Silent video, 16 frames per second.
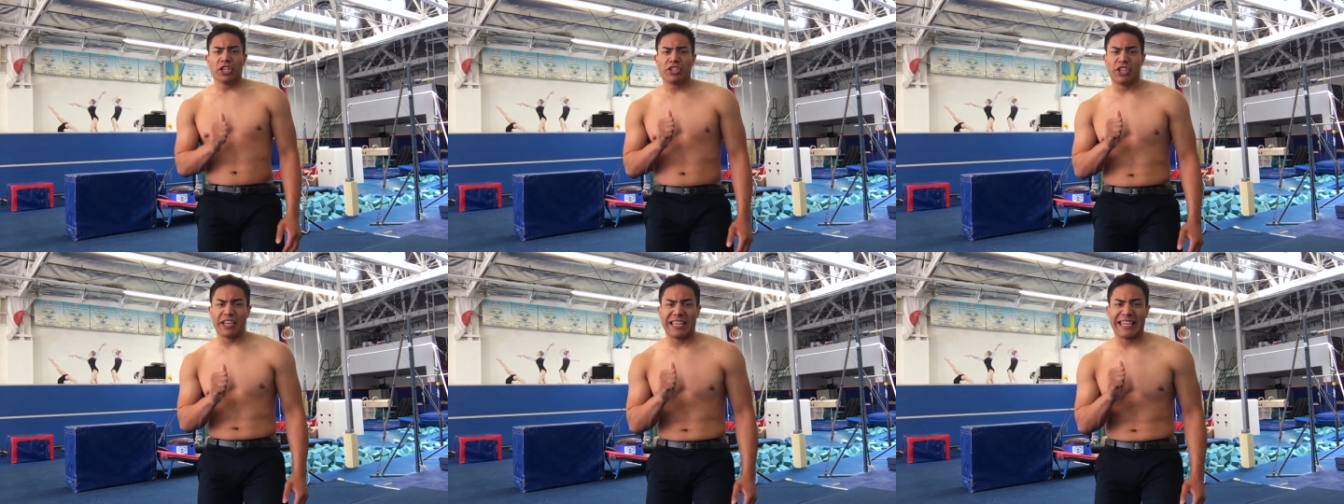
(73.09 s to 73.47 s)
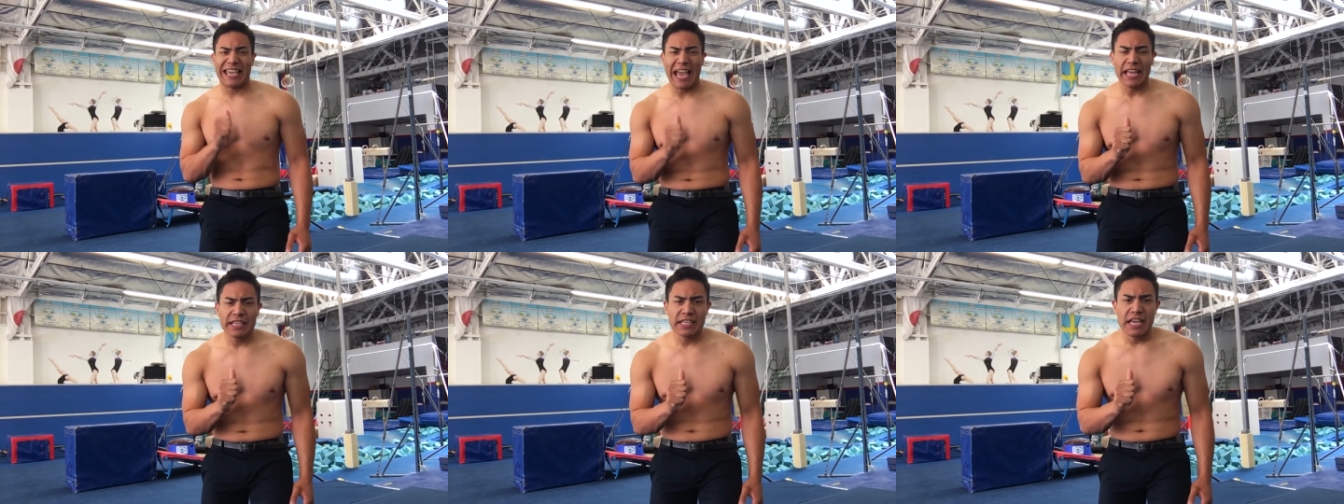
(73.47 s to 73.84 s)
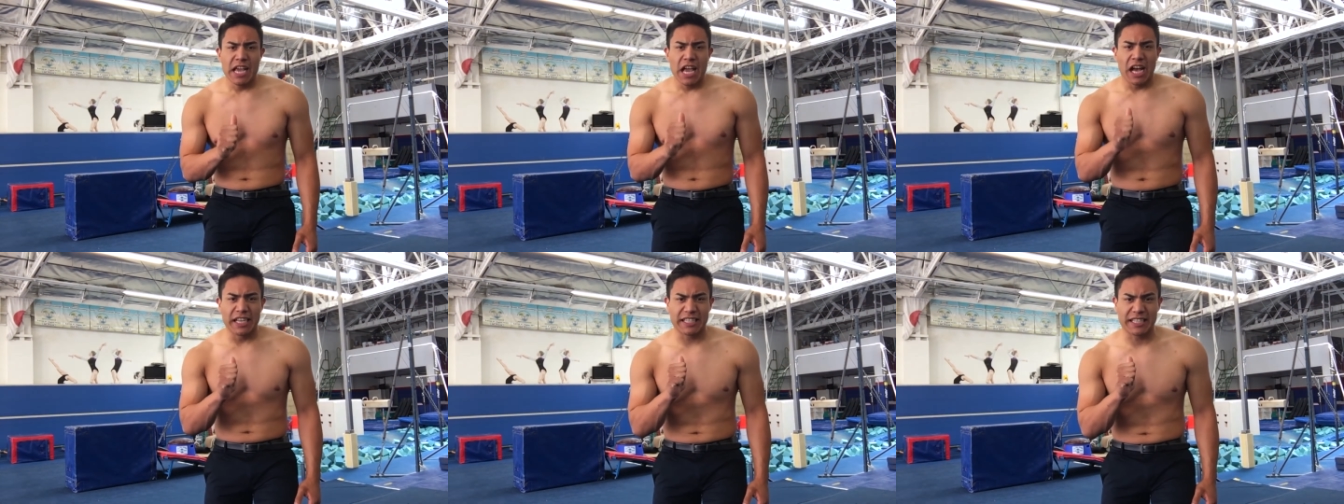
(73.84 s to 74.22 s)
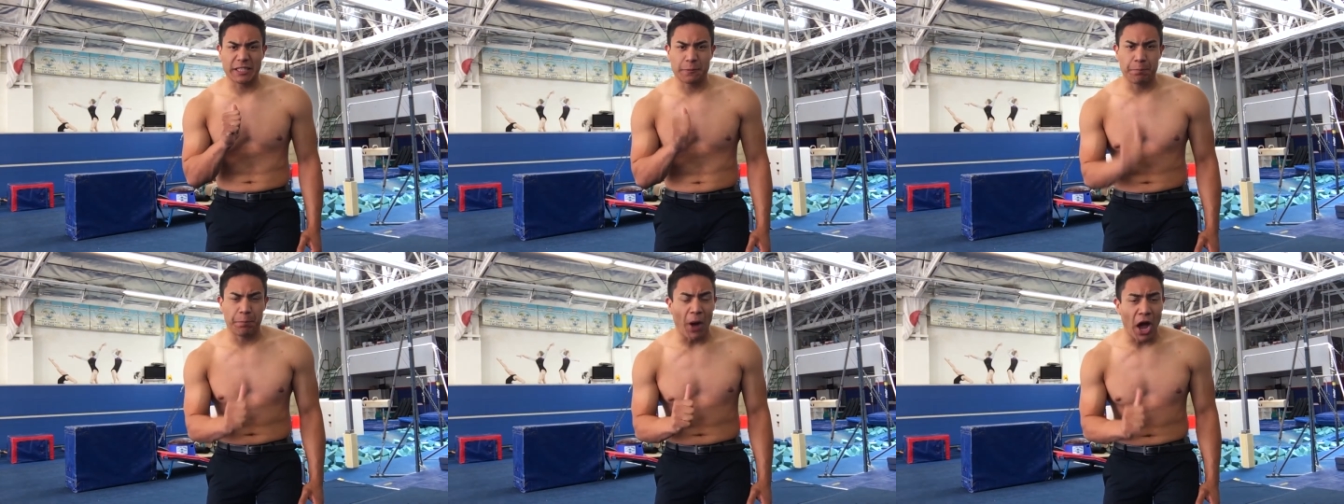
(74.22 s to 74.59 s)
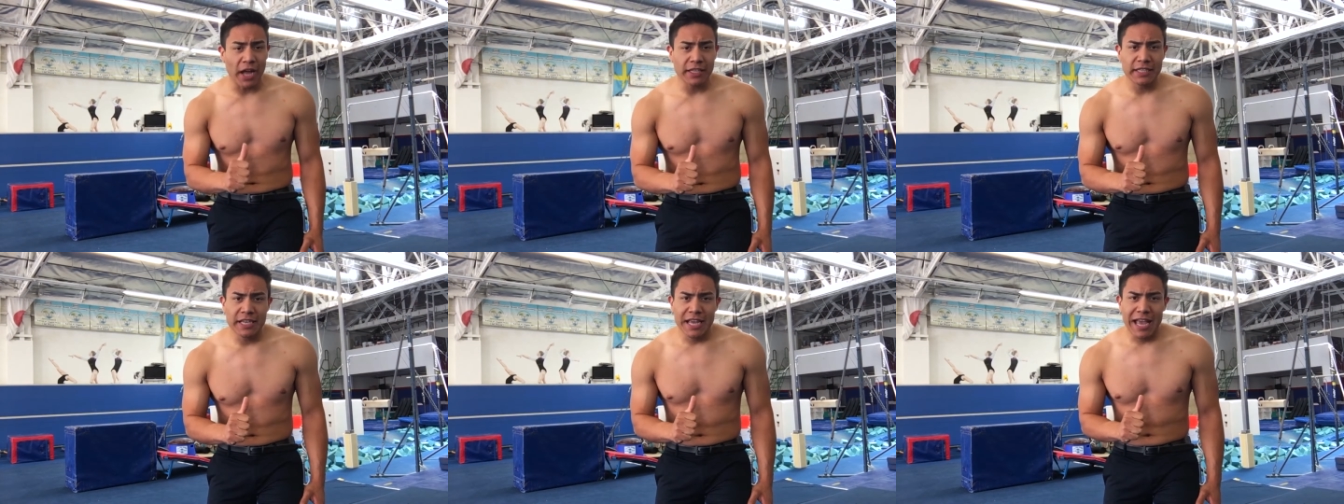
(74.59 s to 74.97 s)
to get a
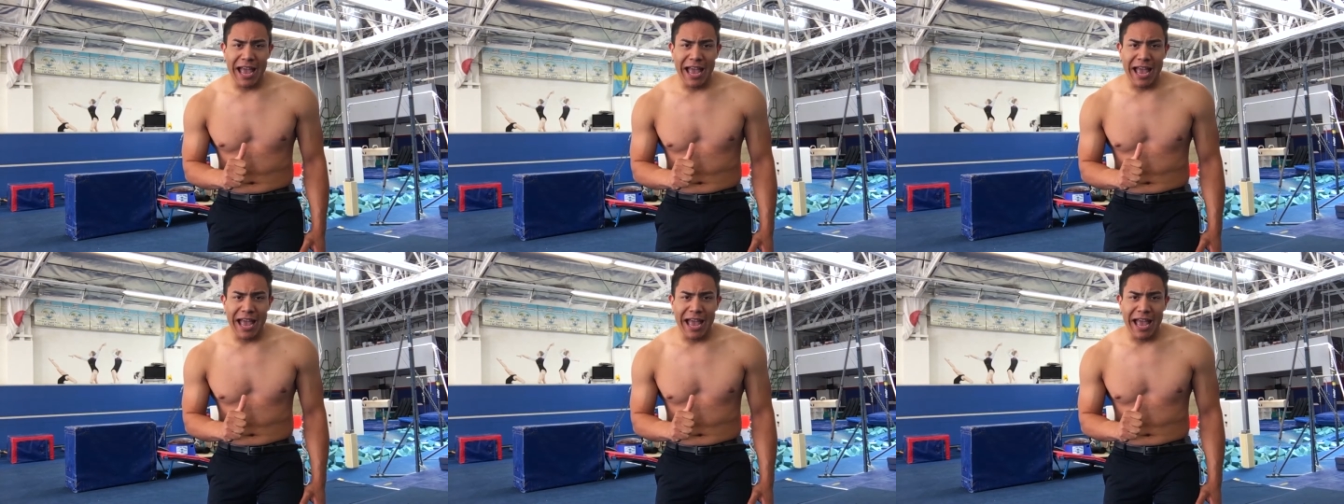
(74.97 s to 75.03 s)
spot